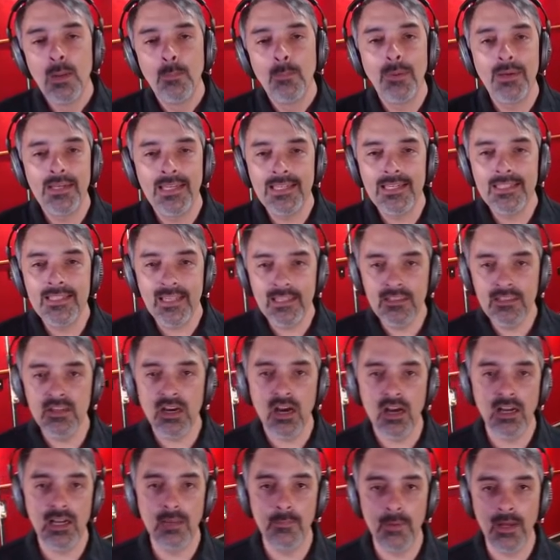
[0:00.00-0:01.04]
But he did
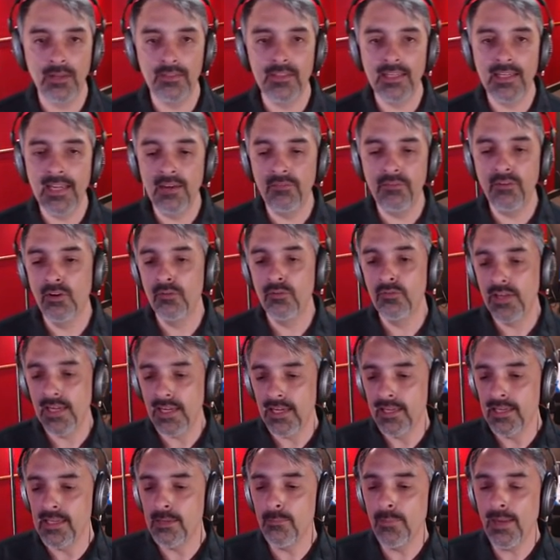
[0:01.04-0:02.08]
talk about the F O
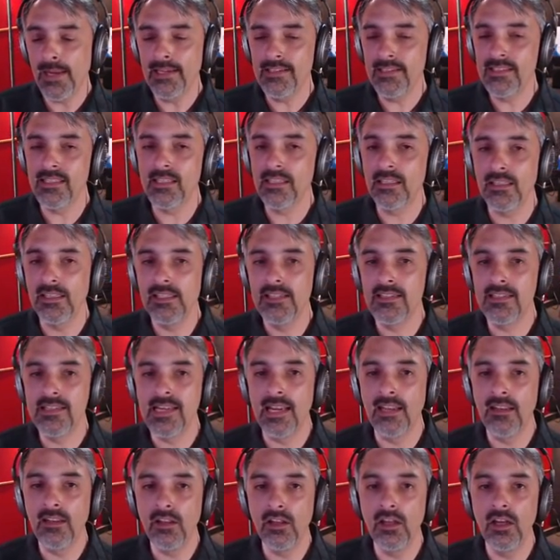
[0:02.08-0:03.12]
V, and he basically
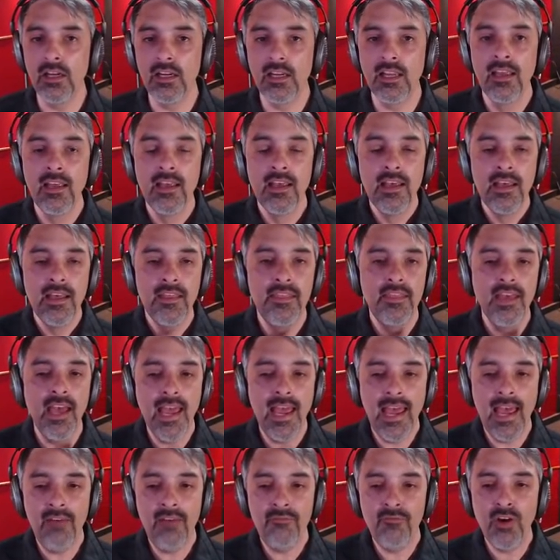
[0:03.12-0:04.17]
said, look,
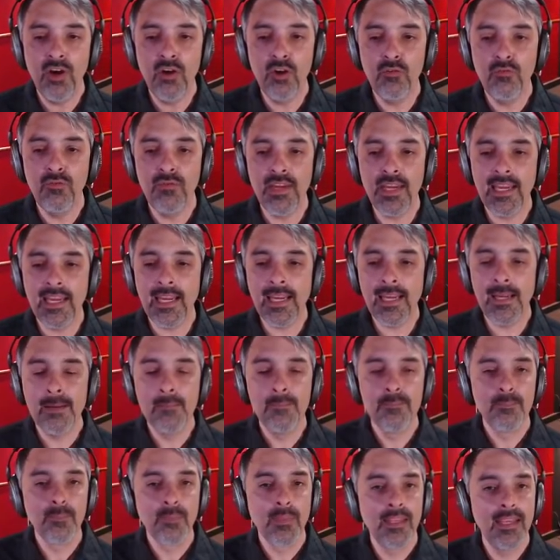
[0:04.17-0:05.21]
the F O V
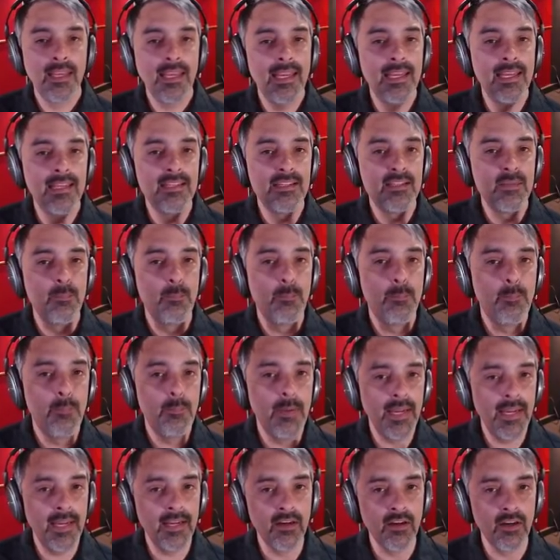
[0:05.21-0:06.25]
is
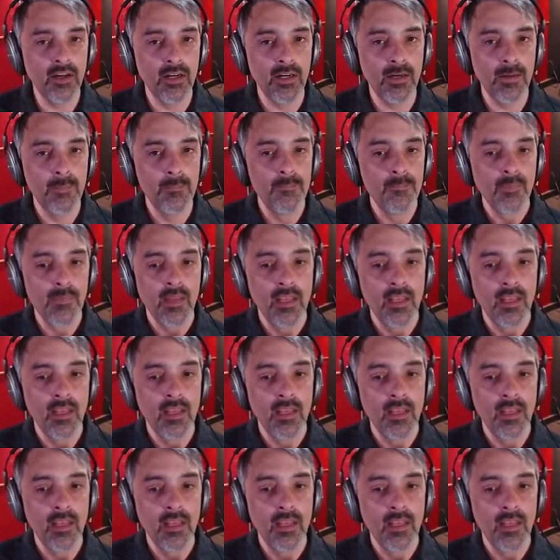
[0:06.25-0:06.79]
bigger.